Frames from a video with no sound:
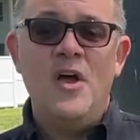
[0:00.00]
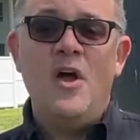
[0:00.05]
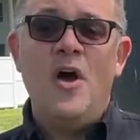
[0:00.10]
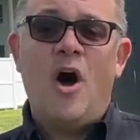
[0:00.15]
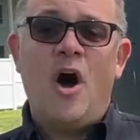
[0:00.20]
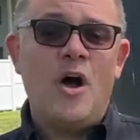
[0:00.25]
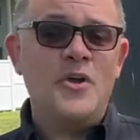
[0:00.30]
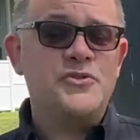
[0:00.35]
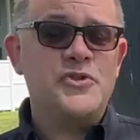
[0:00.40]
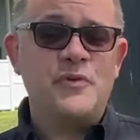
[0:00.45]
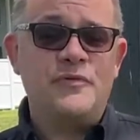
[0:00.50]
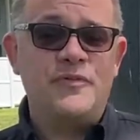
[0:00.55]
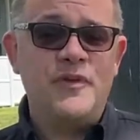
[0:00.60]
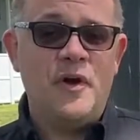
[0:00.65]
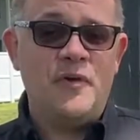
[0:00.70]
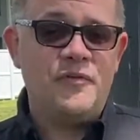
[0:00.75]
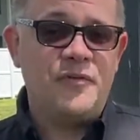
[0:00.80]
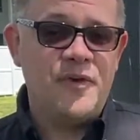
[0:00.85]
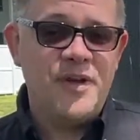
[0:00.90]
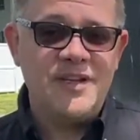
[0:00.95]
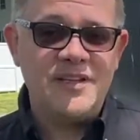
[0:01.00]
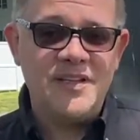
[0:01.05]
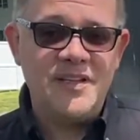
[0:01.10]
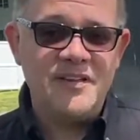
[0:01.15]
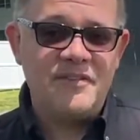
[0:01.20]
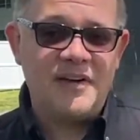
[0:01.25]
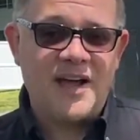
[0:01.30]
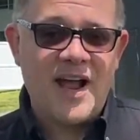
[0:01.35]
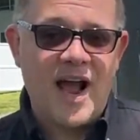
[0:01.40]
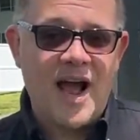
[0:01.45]
Also feel free to
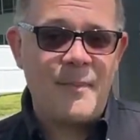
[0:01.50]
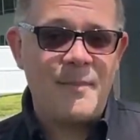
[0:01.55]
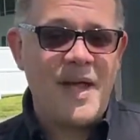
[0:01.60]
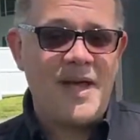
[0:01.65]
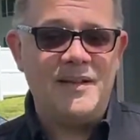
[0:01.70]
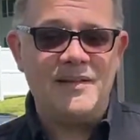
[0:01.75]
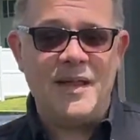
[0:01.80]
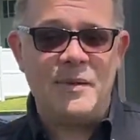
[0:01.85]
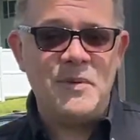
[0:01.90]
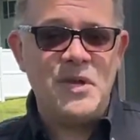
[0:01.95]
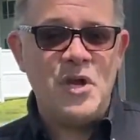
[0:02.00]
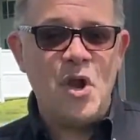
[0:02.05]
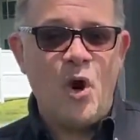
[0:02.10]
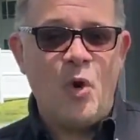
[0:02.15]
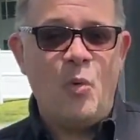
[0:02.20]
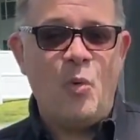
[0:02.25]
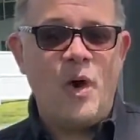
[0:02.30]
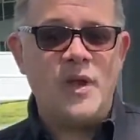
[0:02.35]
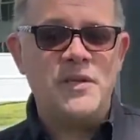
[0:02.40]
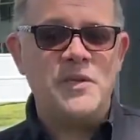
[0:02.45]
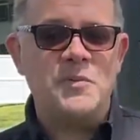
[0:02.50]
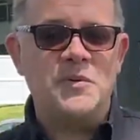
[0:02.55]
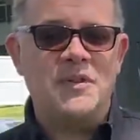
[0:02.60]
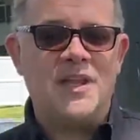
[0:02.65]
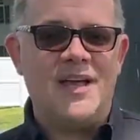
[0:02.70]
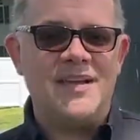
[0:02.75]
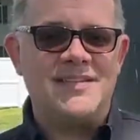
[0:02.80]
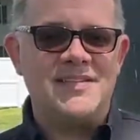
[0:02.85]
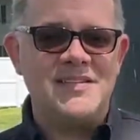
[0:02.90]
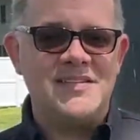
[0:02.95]
leave a comment. Let me know what you would
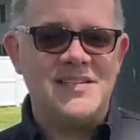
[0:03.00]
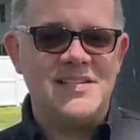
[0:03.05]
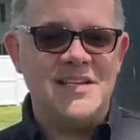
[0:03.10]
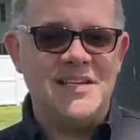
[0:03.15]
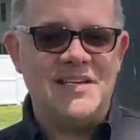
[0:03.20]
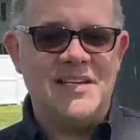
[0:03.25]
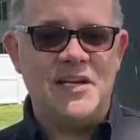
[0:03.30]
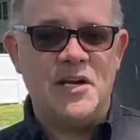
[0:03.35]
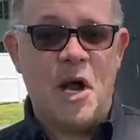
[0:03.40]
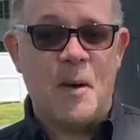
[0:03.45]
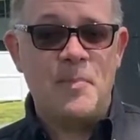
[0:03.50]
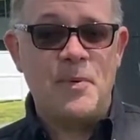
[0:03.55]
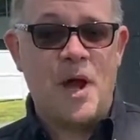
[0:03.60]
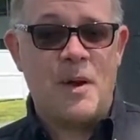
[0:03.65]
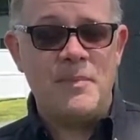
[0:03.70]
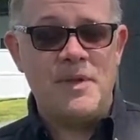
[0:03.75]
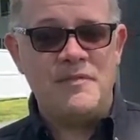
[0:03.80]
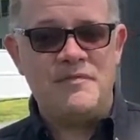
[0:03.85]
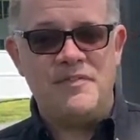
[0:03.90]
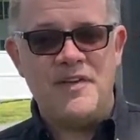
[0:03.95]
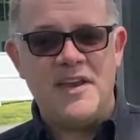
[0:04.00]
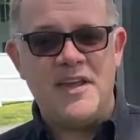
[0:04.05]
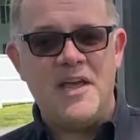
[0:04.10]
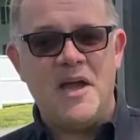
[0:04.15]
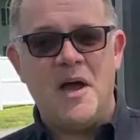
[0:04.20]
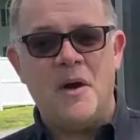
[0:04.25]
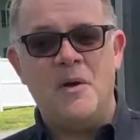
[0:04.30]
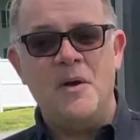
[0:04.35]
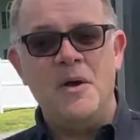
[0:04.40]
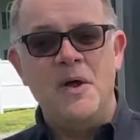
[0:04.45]
like to see in an upcoming
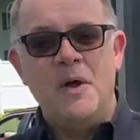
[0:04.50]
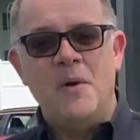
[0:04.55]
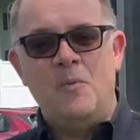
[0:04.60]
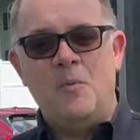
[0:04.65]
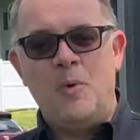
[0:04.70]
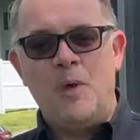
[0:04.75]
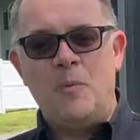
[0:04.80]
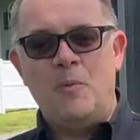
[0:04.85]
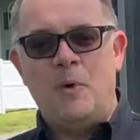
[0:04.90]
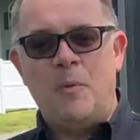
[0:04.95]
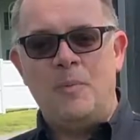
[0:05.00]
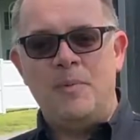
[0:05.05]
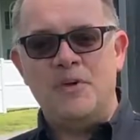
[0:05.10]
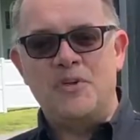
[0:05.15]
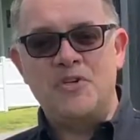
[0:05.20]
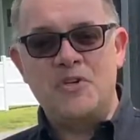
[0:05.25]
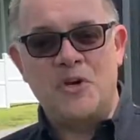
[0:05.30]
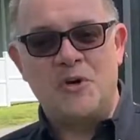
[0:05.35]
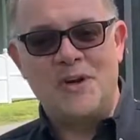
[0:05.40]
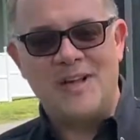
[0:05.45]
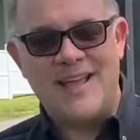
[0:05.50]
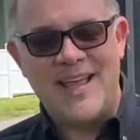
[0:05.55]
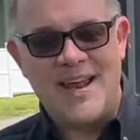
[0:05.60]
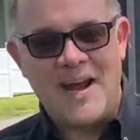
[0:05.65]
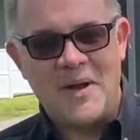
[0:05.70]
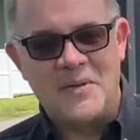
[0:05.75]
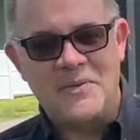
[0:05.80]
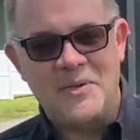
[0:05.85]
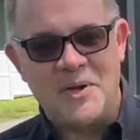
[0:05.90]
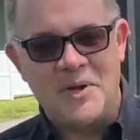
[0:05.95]
video. We will be sure to get
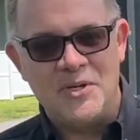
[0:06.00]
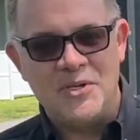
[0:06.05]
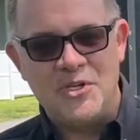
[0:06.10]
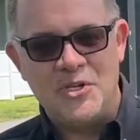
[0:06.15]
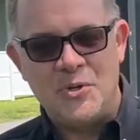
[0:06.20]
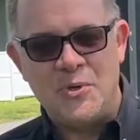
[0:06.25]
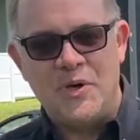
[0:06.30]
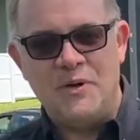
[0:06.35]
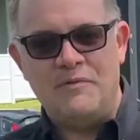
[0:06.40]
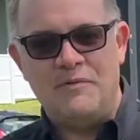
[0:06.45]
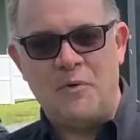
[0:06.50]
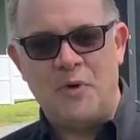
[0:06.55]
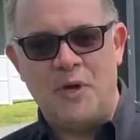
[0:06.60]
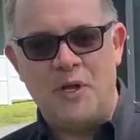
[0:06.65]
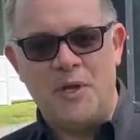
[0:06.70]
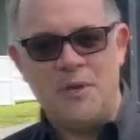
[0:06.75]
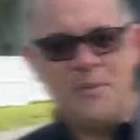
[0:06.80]
out there and shoot it for you.